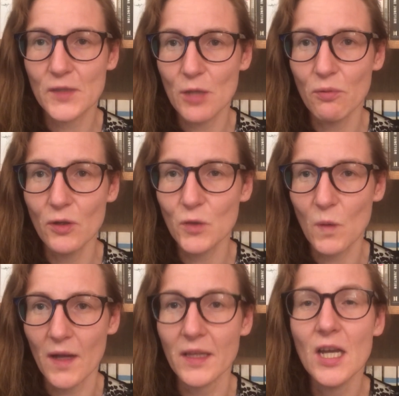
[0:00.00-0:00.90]
So, point
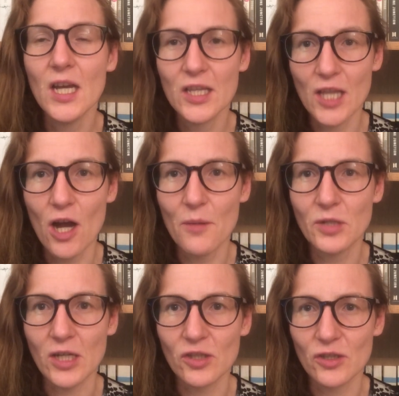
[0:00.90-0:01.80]
one no
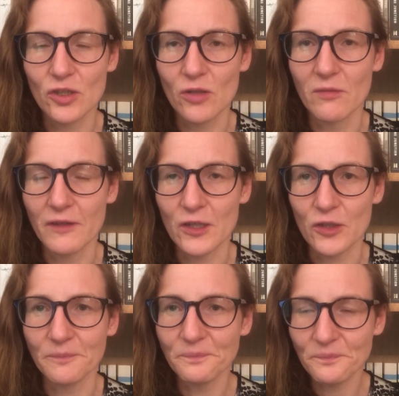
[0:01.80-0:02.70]
objection to genre
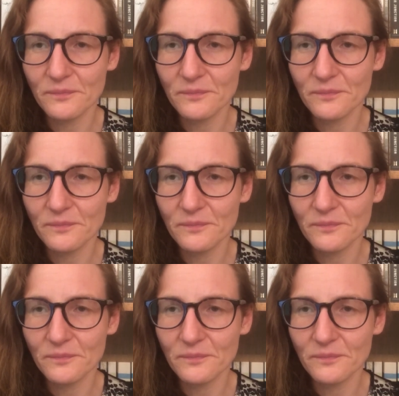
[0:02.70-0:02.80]
fiction.